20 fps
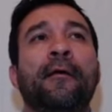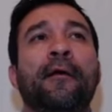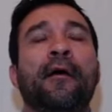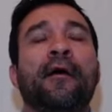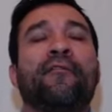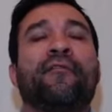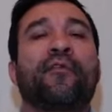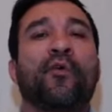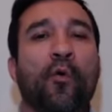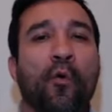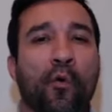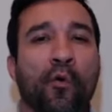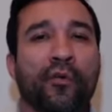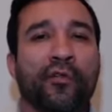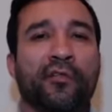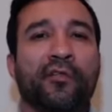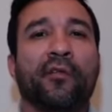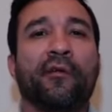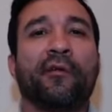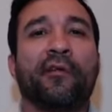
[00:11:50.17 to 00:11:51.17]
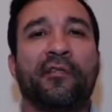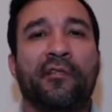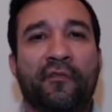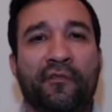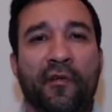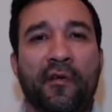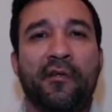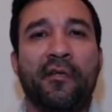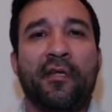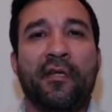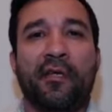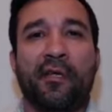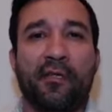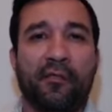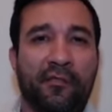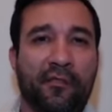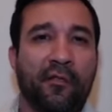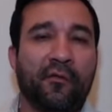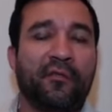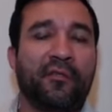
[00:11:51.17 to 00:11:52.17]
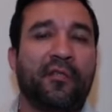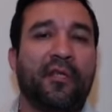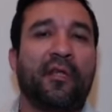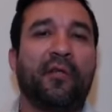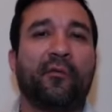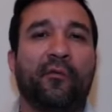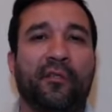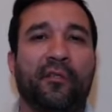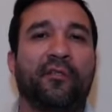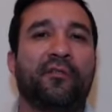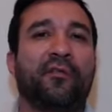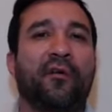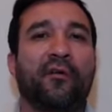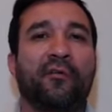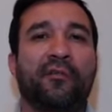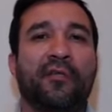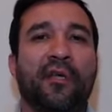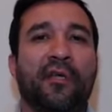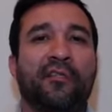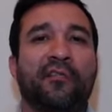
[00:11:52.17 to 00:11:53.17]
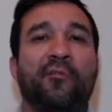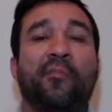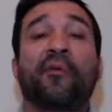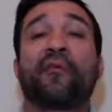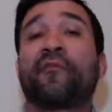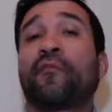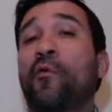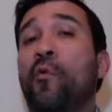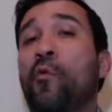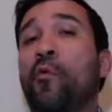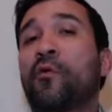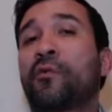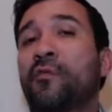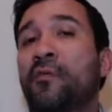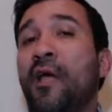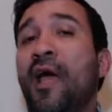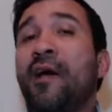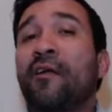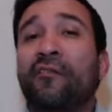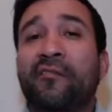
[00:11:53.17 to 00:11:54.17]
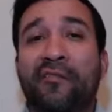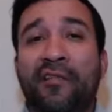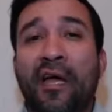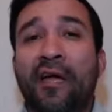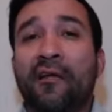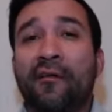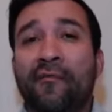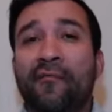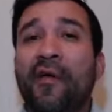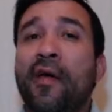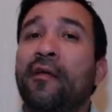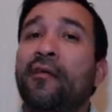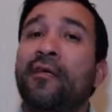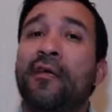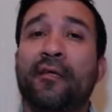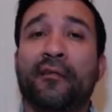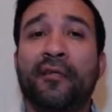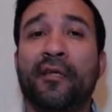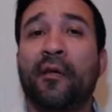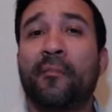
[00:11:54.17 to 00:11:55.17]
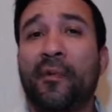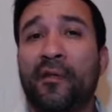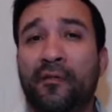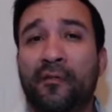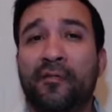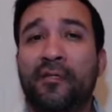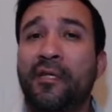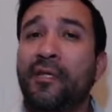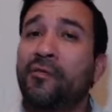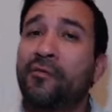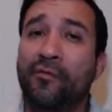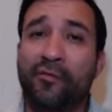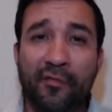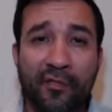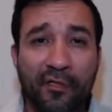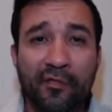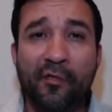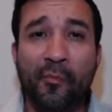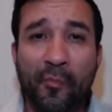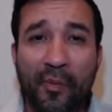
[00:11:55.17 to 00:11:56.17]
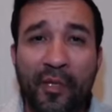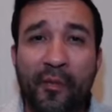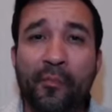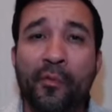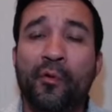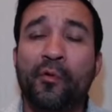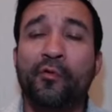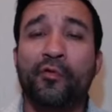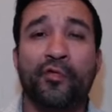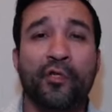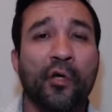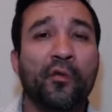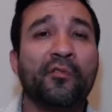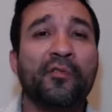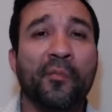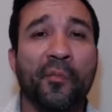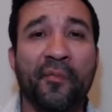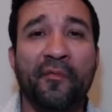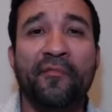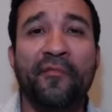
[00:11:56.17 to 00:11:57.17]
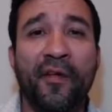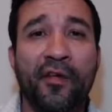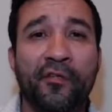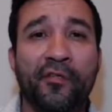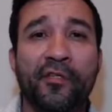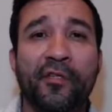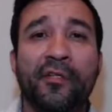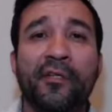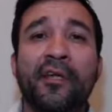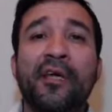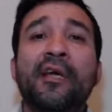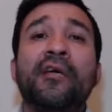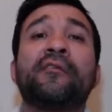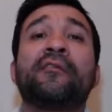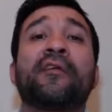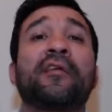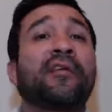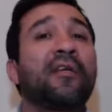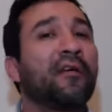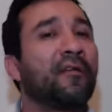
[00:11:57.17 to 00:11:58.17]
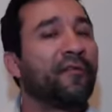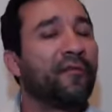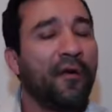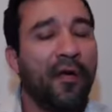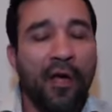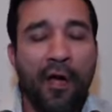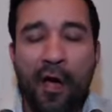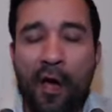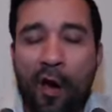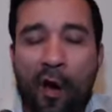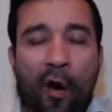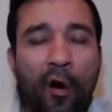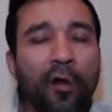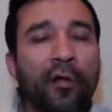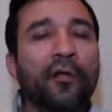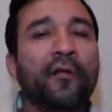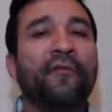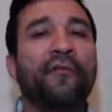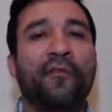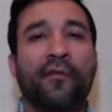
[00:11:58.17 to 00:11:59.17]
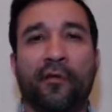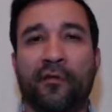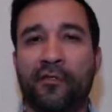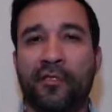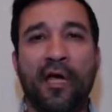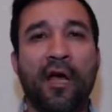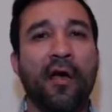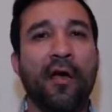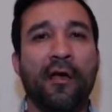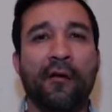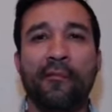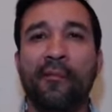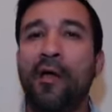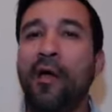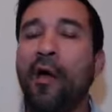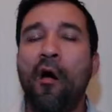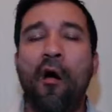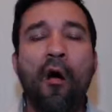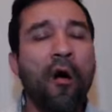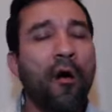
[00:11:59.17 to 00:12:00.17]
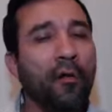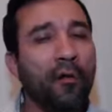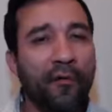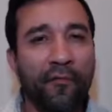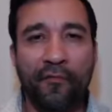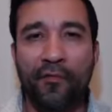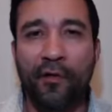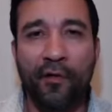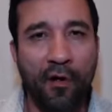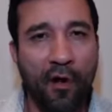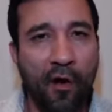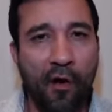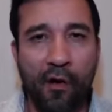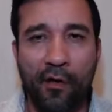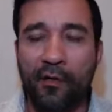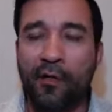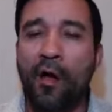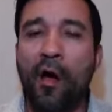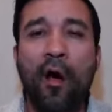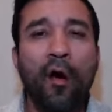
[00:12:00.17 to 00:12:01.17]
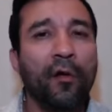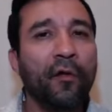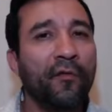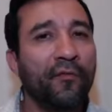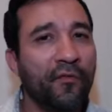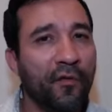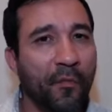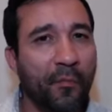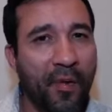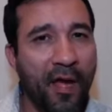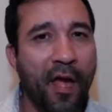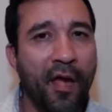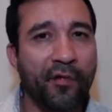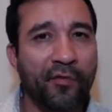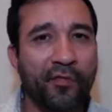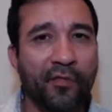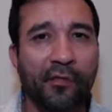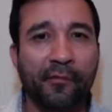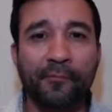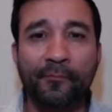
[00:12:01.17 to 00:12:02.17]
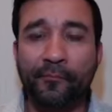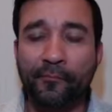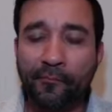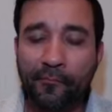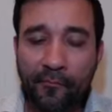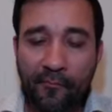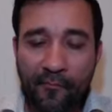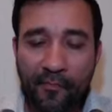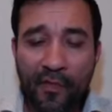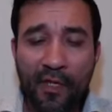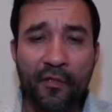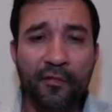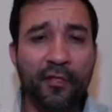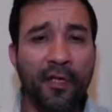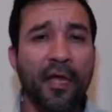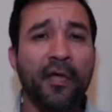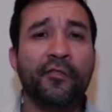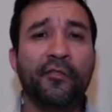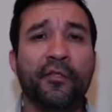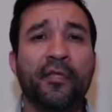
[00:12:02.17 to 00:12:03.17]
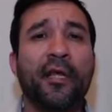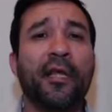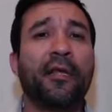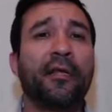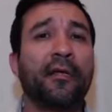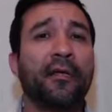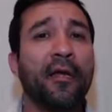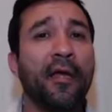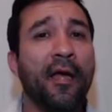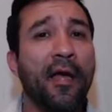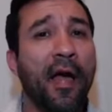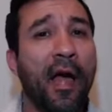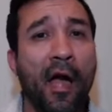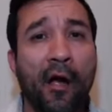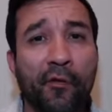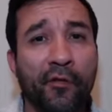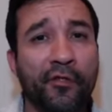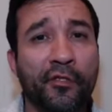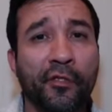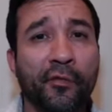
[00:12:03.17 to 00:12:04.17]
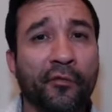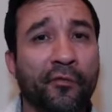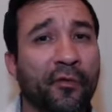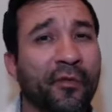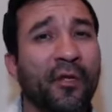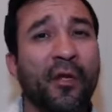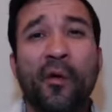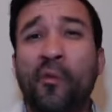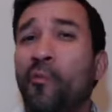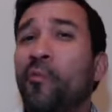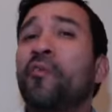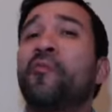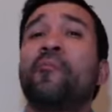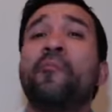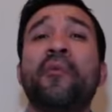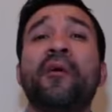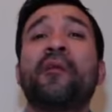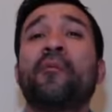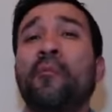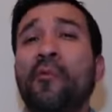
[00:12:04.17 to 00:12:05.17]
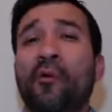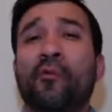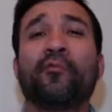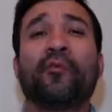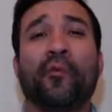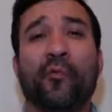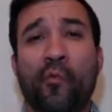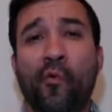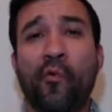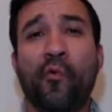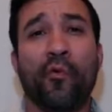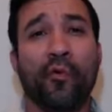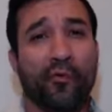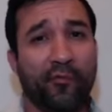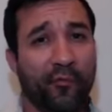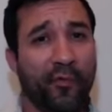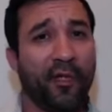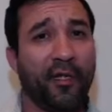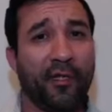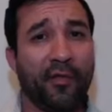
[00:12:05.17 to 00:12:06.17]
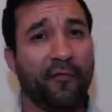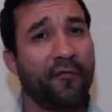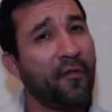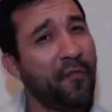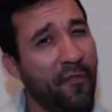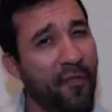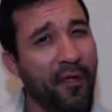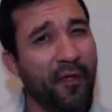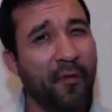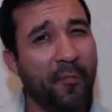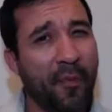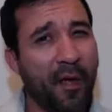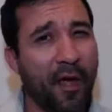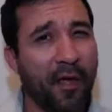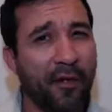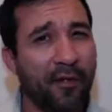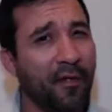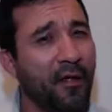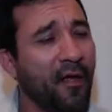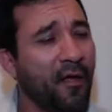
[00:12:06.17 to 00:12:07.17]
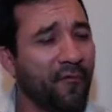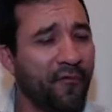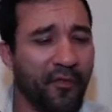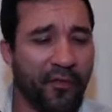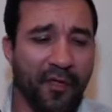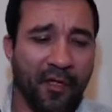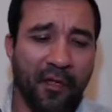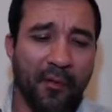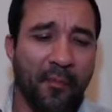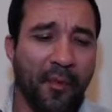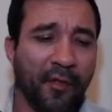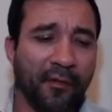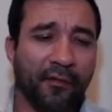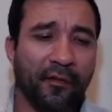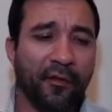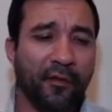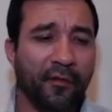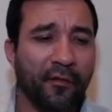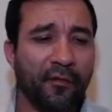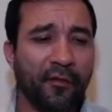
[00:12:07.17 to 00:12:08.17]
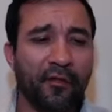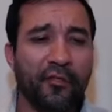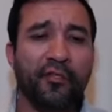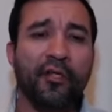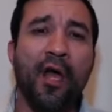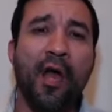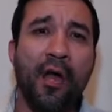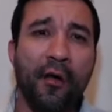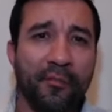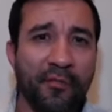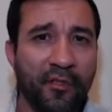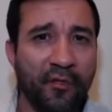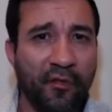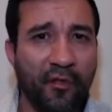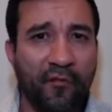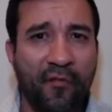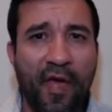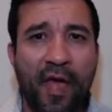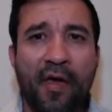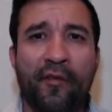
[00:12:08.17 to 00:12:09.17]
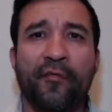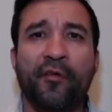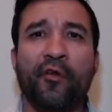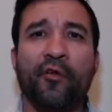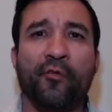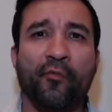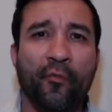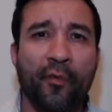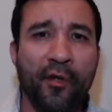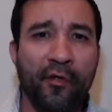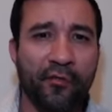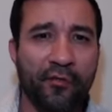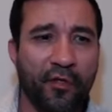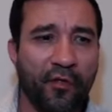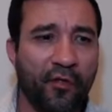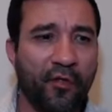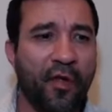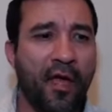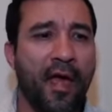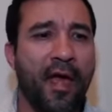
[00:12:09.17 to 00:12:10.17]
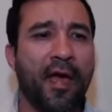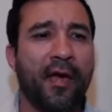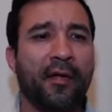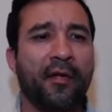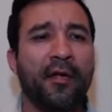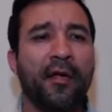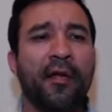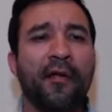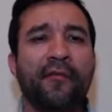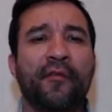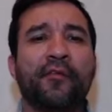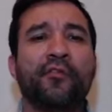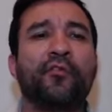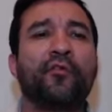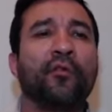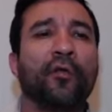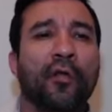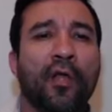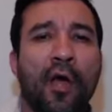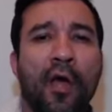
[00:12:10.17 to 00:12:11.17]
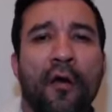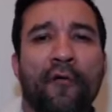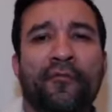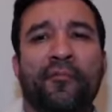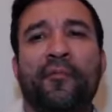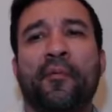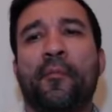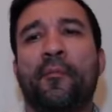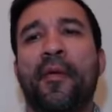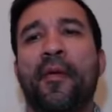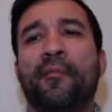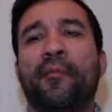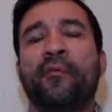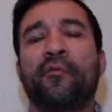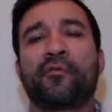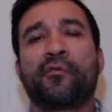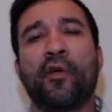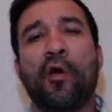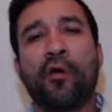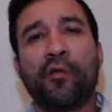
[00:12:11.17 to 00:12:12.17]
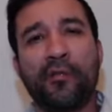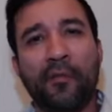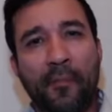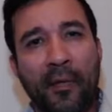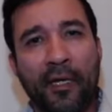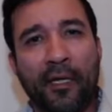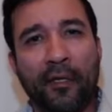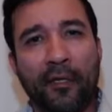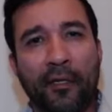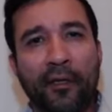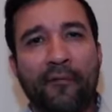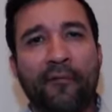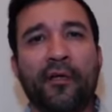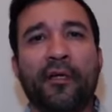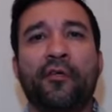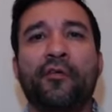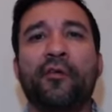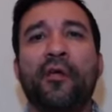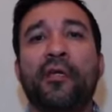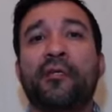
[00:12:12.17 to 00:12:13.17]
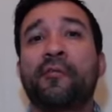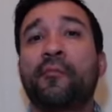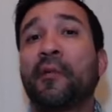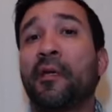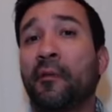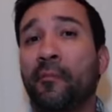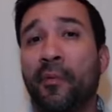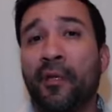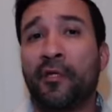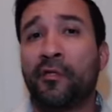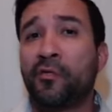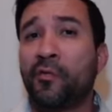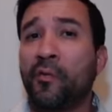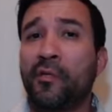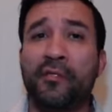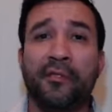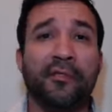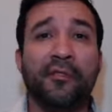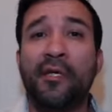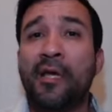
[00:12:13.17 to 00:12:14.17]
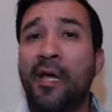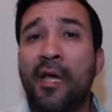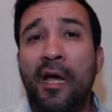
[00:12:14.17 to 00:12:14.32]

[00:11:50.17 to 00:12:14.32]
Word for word: Of course, there is funding associated with the STAAR test, but of course, outside of that, you got to think about the teachers. These are people who chose a profession to give all of their time, all of their heart, all of their passion to educating our children with minimal reward, really. If you think about it, if you think about the, jobs that you've had, the careers that you had, that you loved, but maybe it was hard to make a living and you had to make big choices.